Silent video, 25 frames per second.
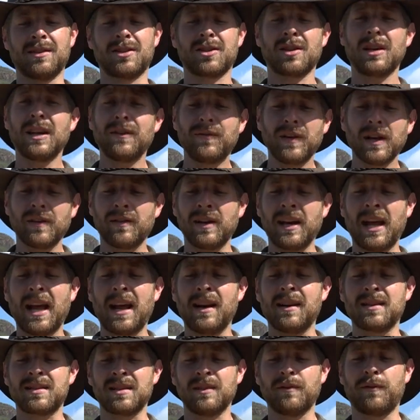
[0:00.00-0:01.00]
So if you have an
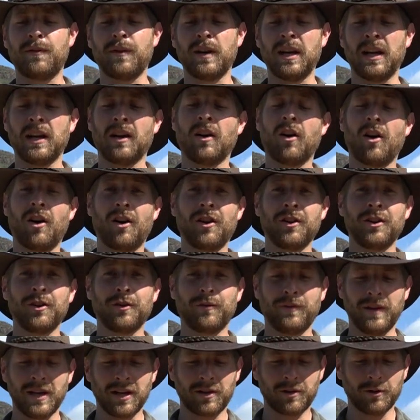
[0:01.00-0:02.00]
Anderson fitting on your
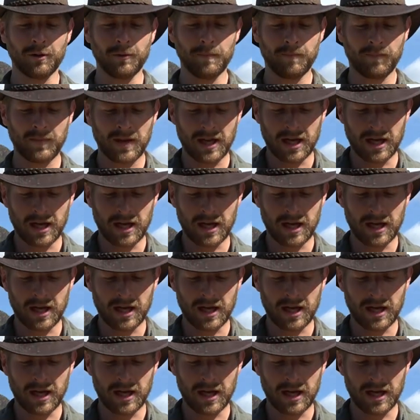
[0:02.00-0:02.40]
vehicle,